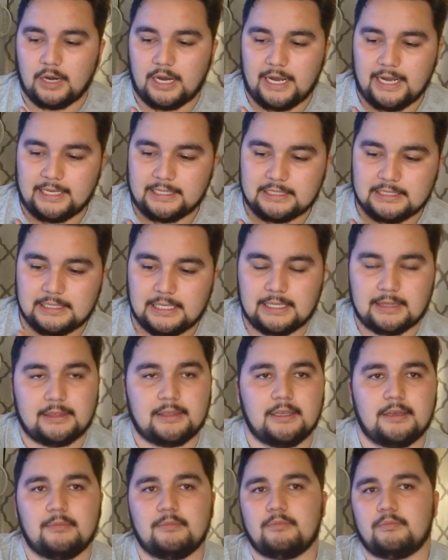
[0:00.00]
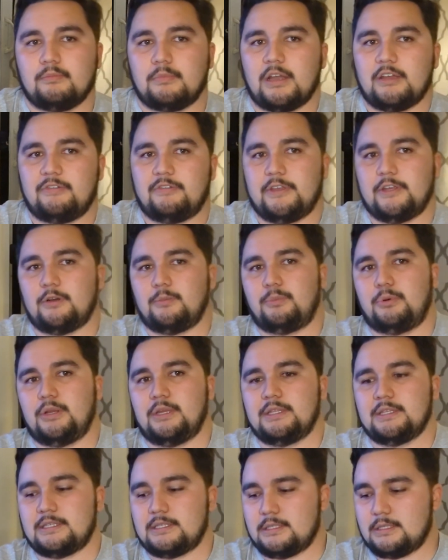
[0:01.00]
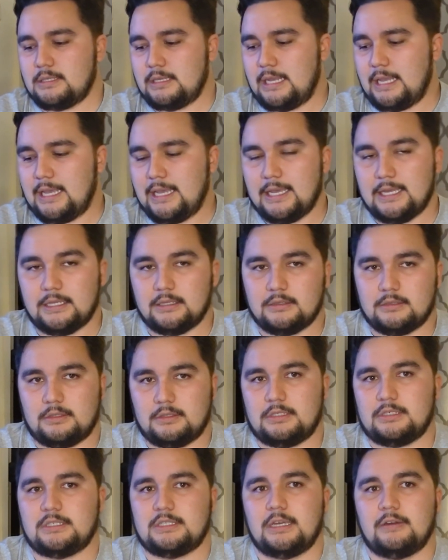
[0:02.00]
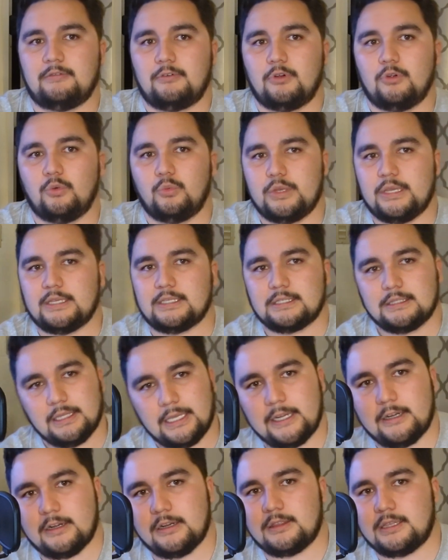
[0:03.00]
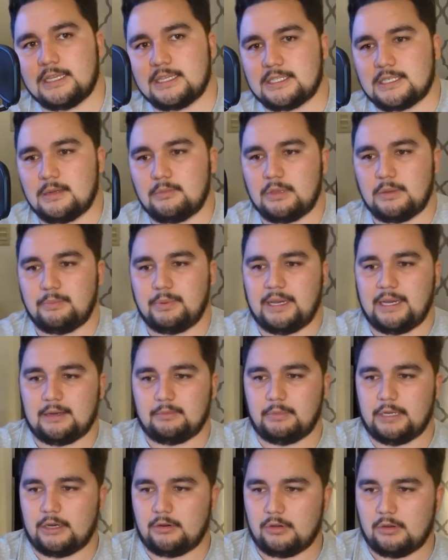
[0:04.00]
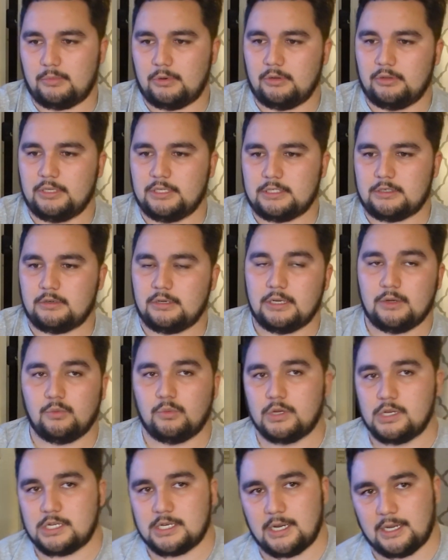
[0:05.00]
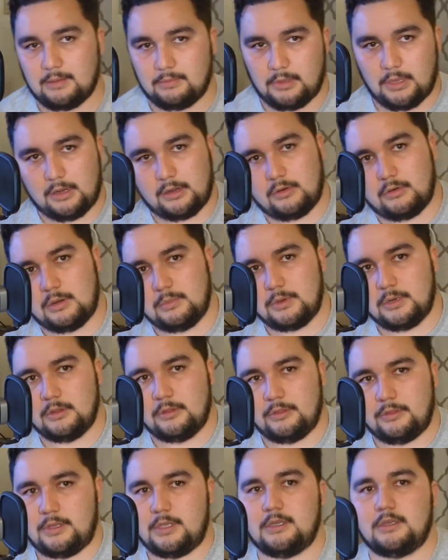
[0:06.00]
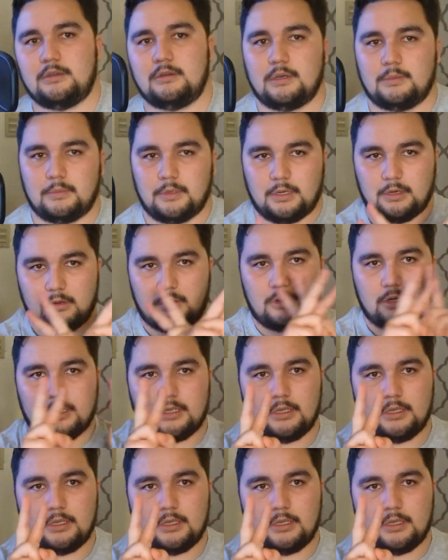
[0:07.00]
I sent them my fingerprints, and several weeks later, they sent me back my criminal history, which I am not a criminal, thank you, I'm not a crook.